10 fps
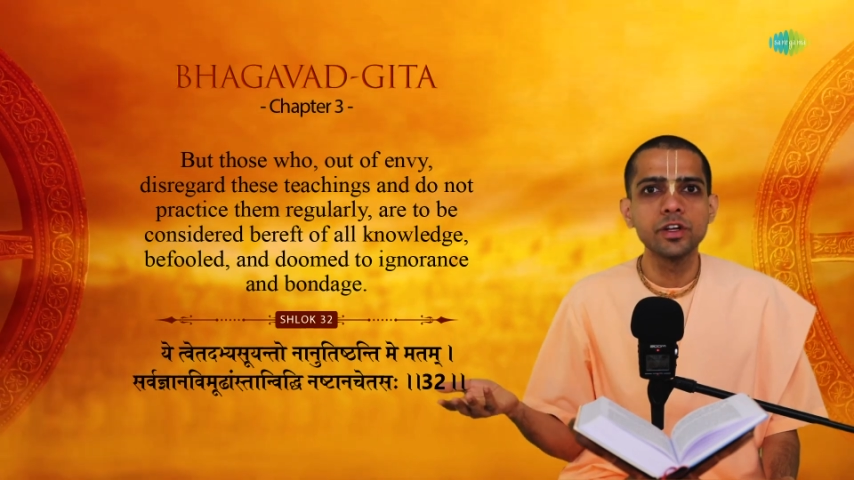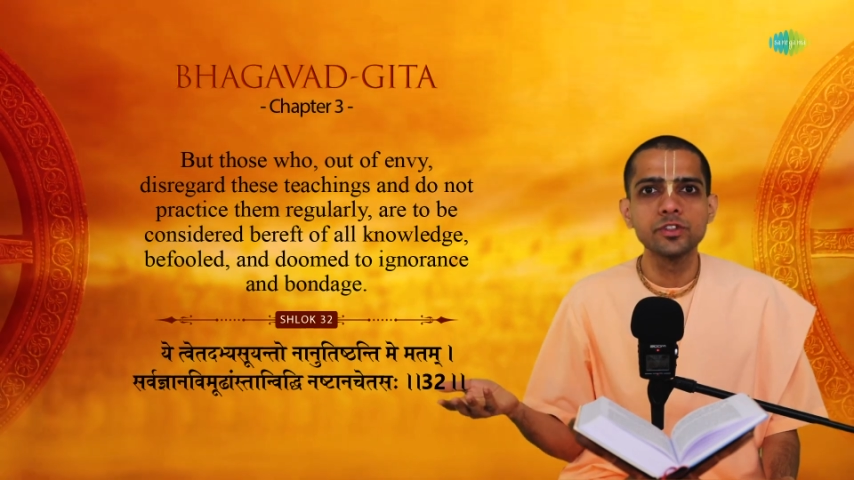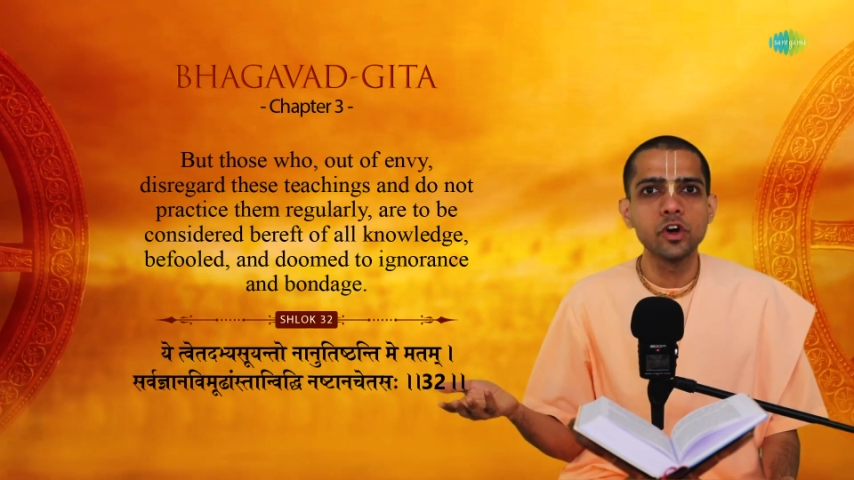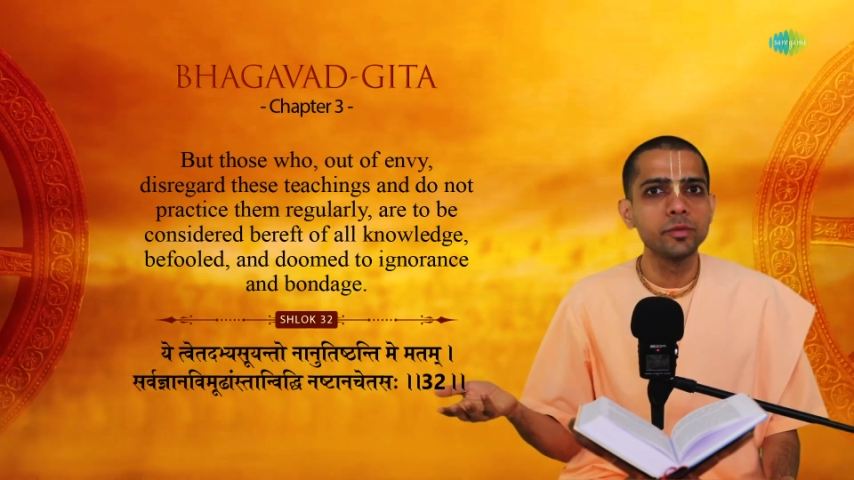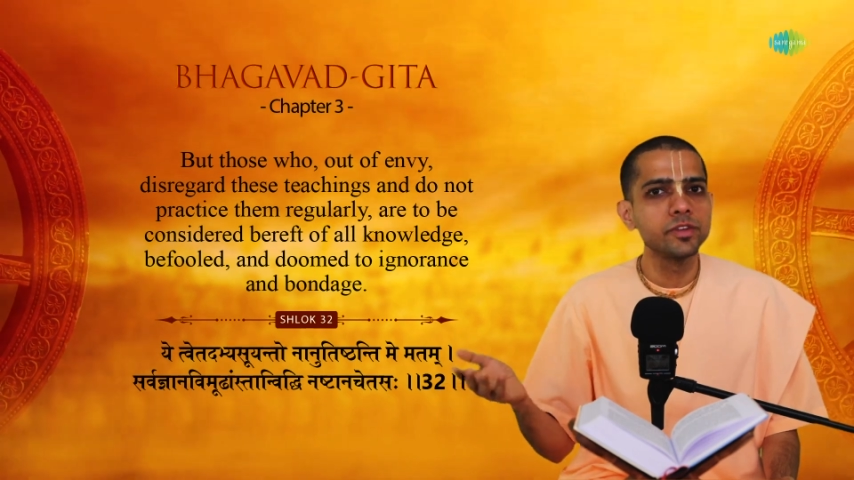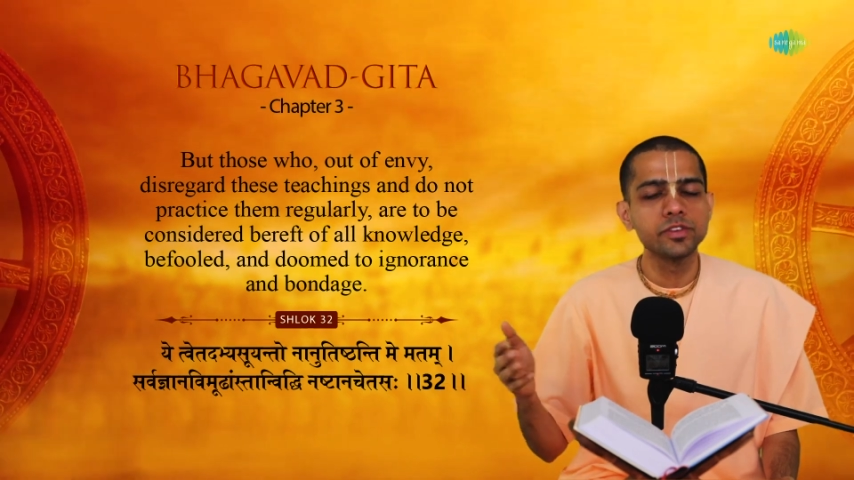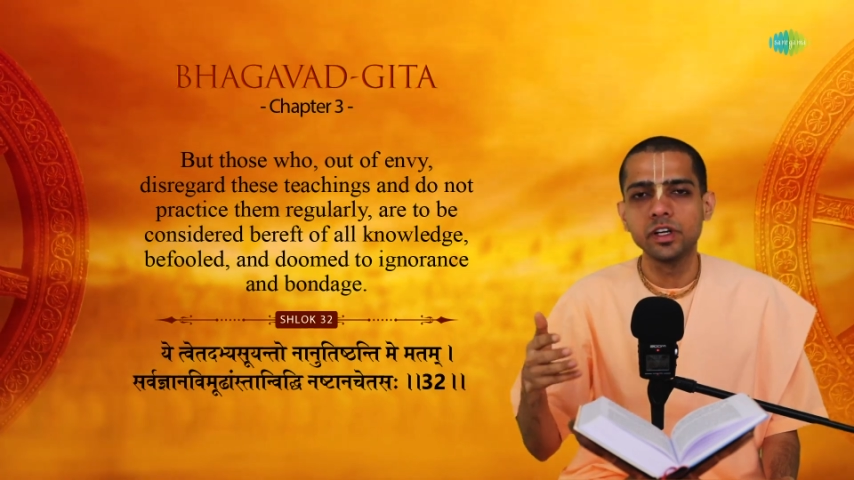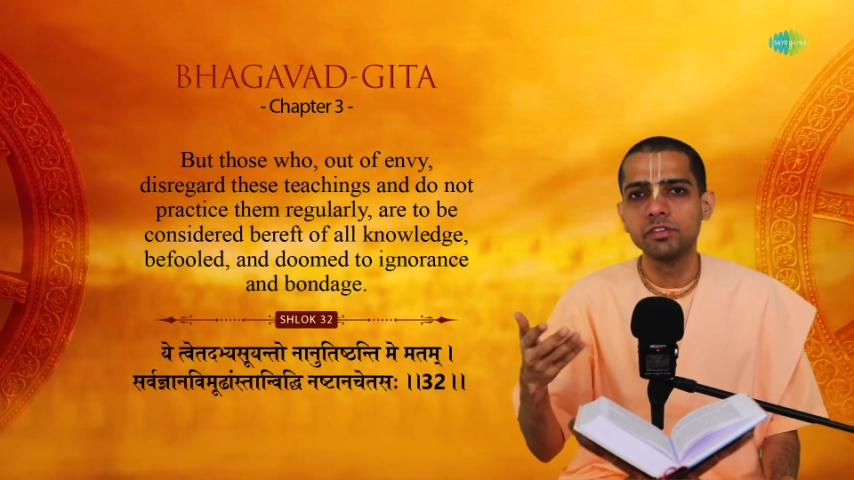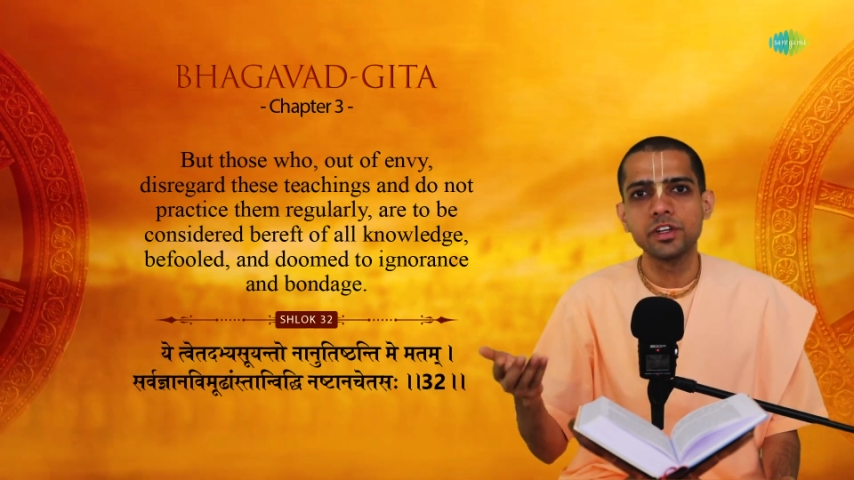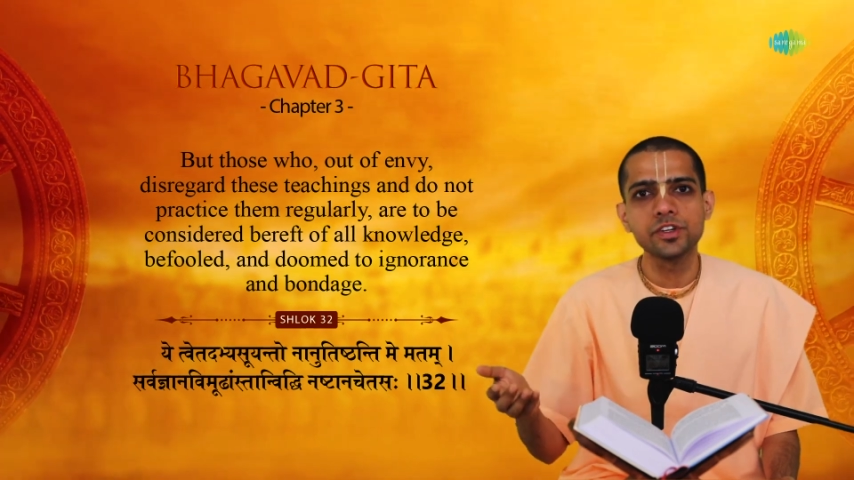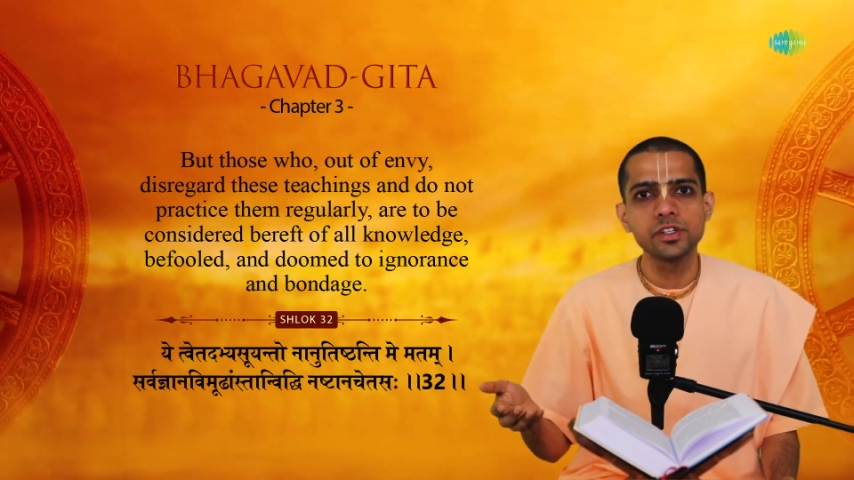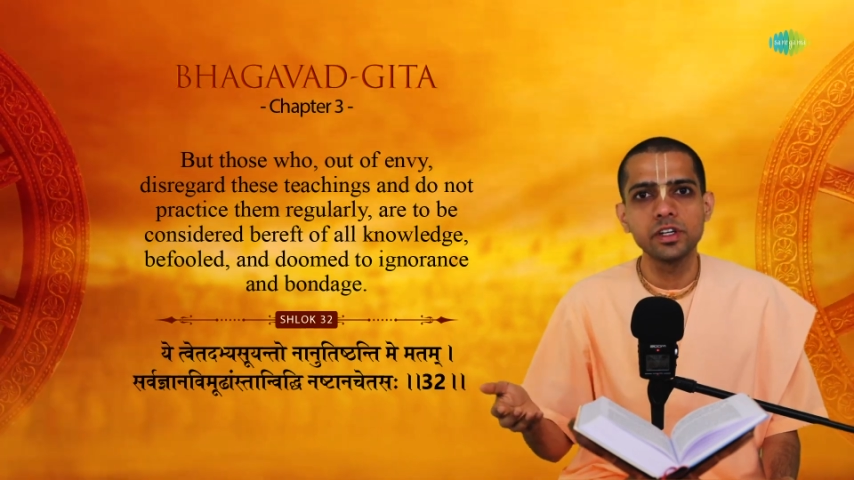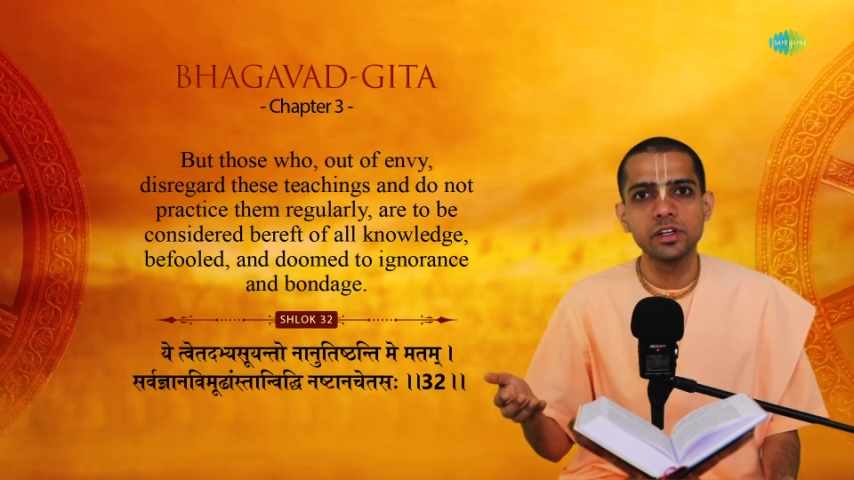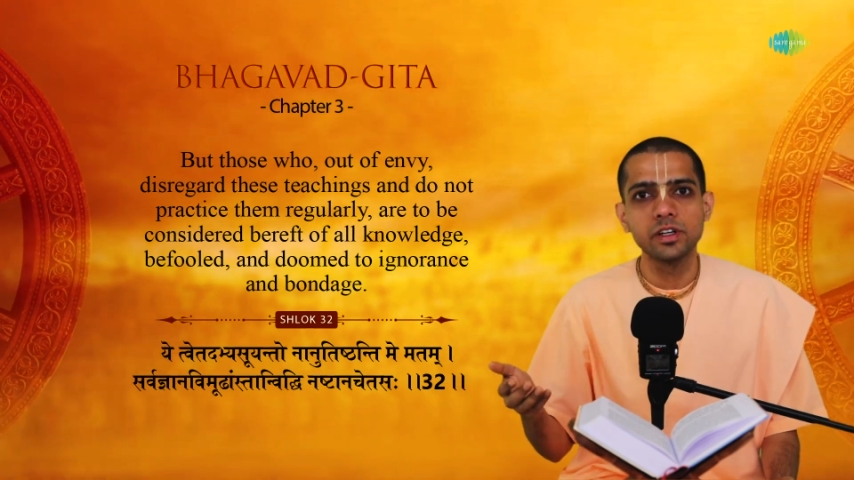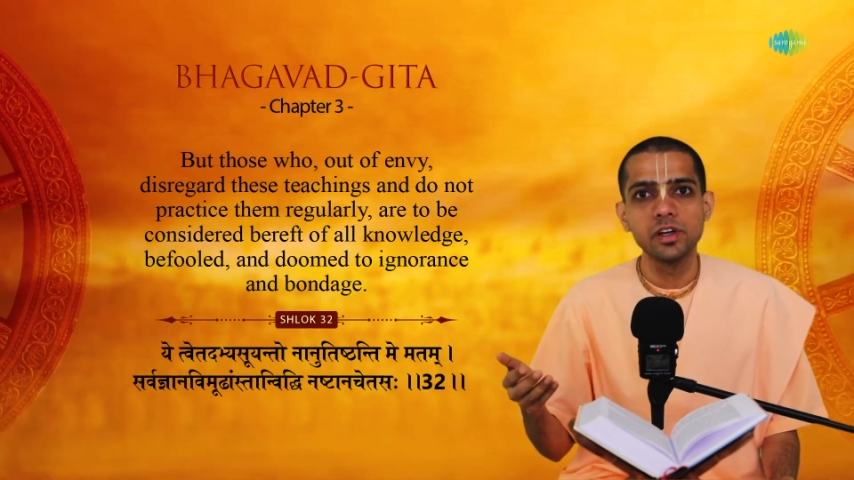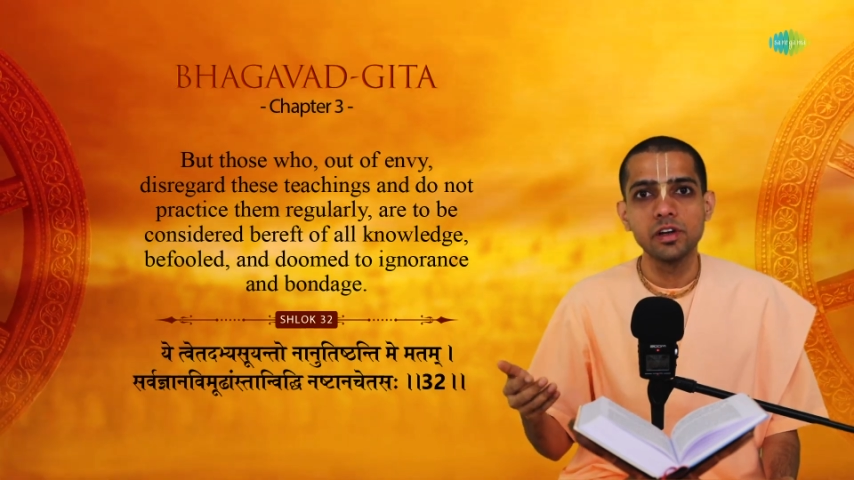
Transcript: jobs and served Krishna.